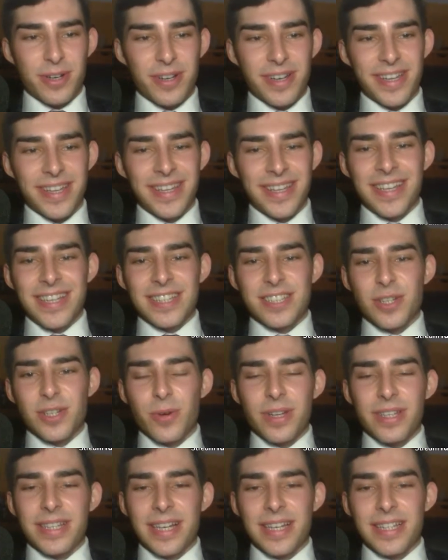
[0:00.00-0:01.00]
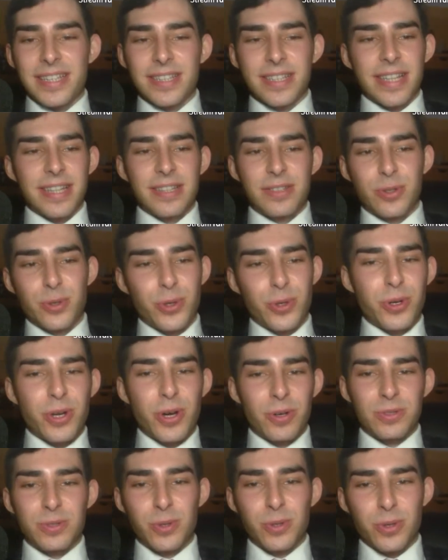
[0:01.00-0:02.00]
Okay, so
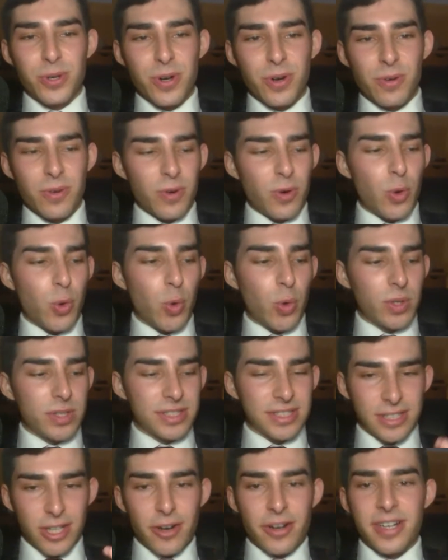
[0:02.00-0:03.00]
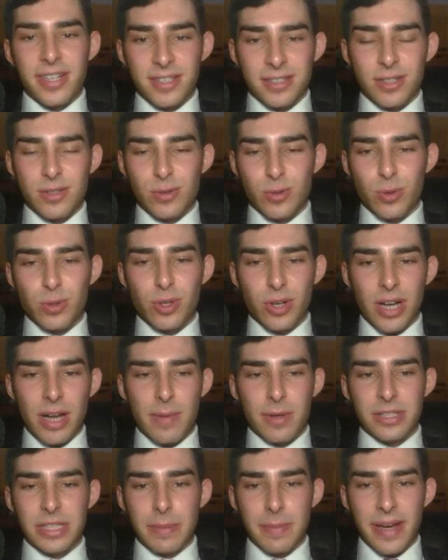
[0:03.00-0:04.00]
do you know who started to talk
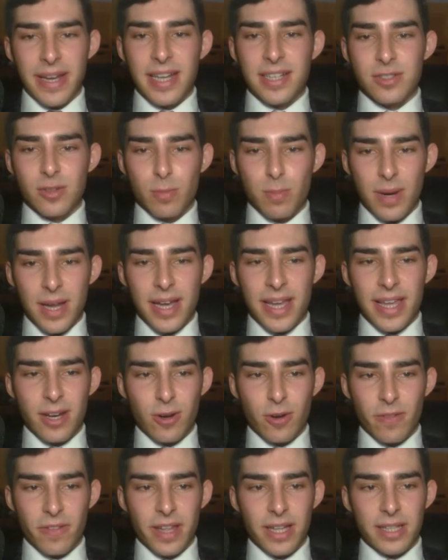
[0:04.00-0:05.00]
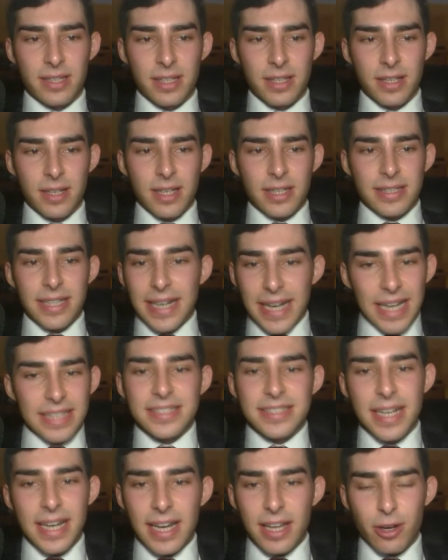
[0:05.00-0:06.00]
about demand and supply and all of that? The
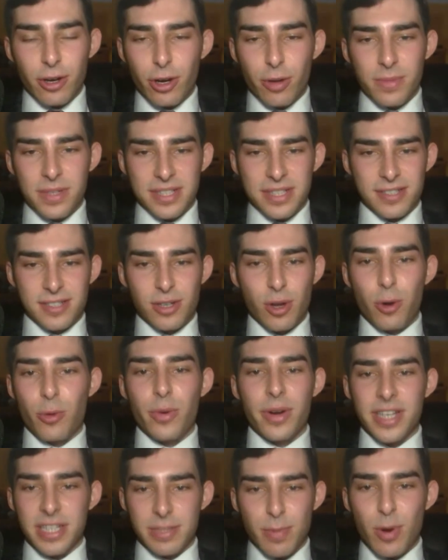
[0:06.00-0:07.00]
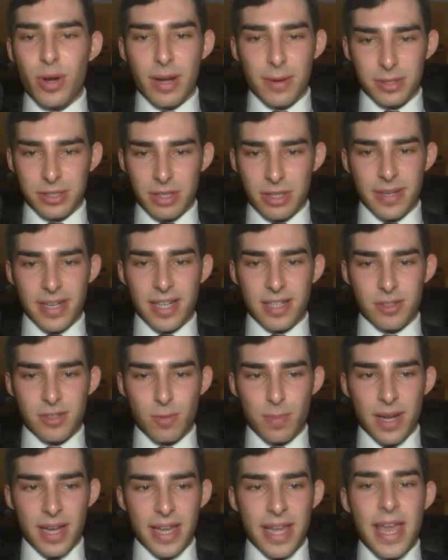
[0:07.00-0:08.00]
classical economists already spoke about demand
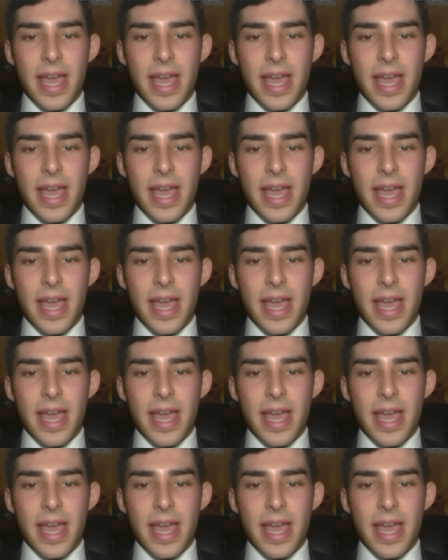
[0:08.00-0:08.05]
and supply.